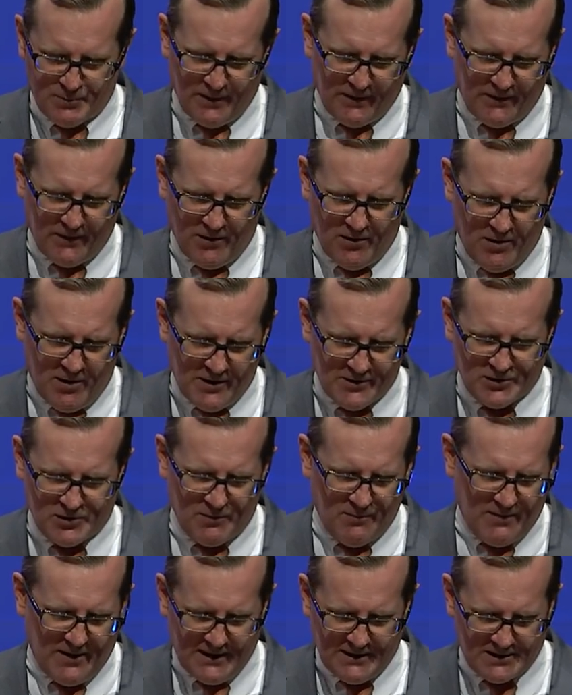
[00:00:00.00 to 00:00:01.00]
but there are
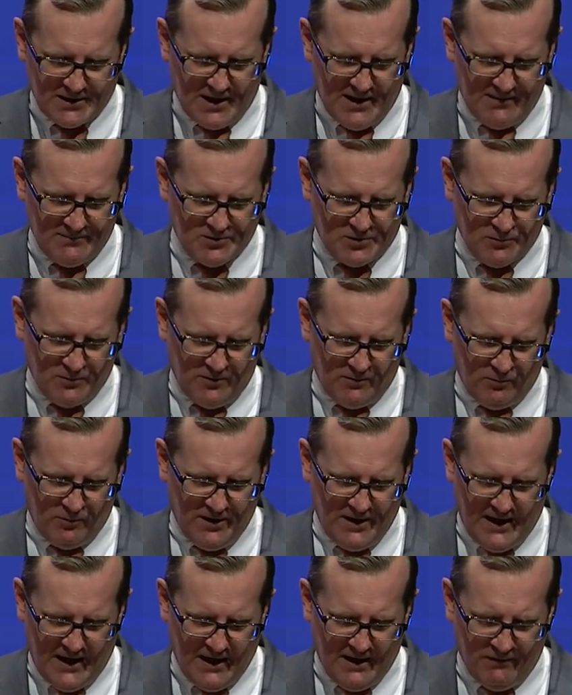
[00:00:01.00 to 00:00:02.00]
also many times when
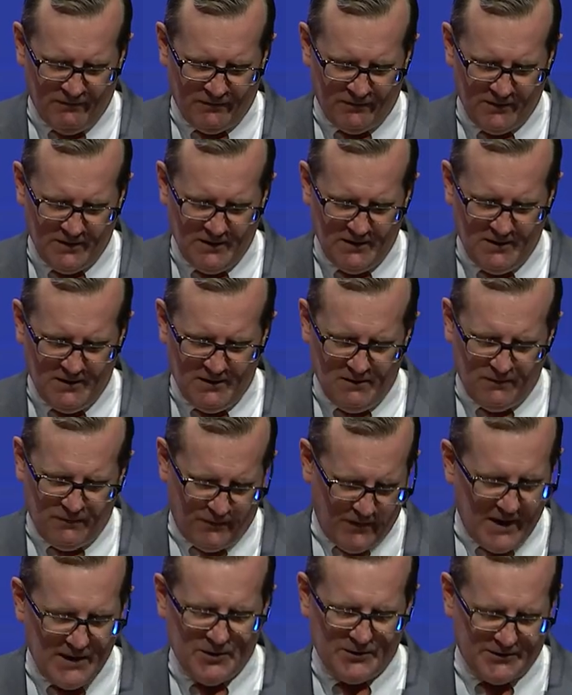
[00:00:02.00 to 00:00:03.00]
we have
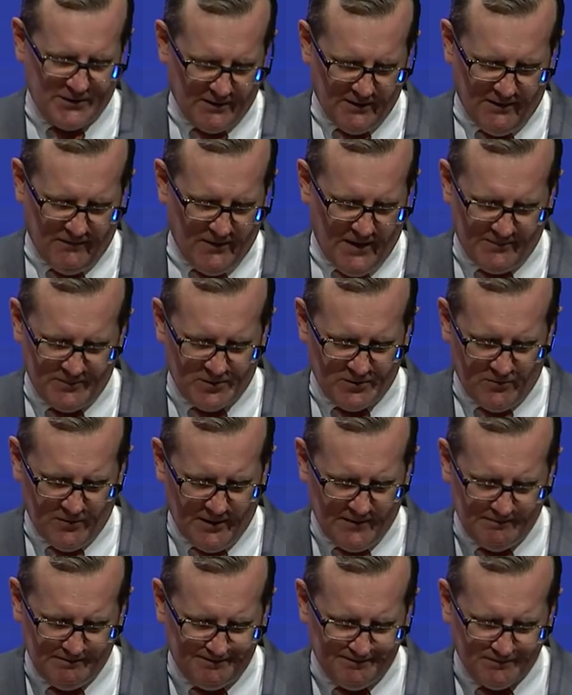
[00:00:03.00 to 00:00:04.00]
failed to live up to it.